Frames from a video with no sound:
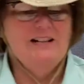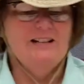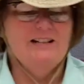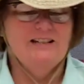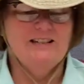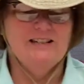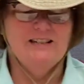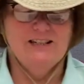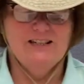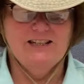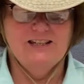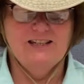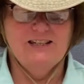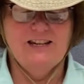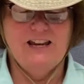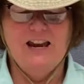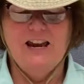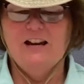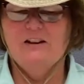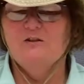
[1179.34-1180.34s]
Is this
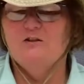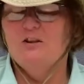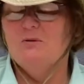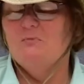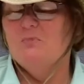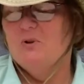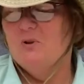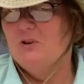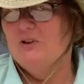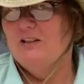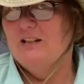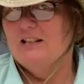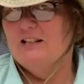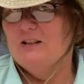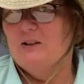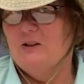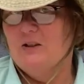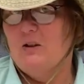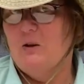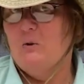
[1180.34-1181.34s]
the angry bird that's
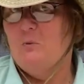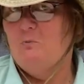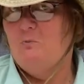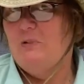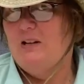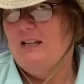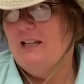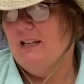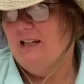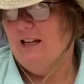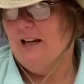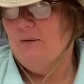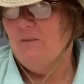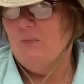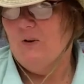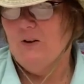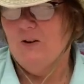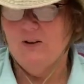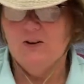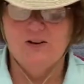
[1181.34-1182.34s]
going to go beating
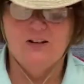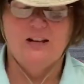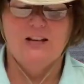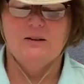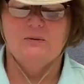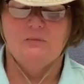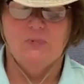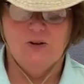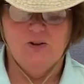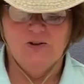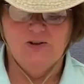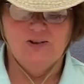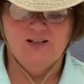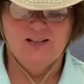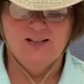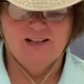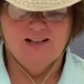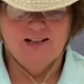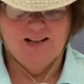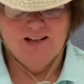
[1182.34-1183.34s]
up all the other
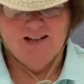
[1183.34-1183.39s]
birds?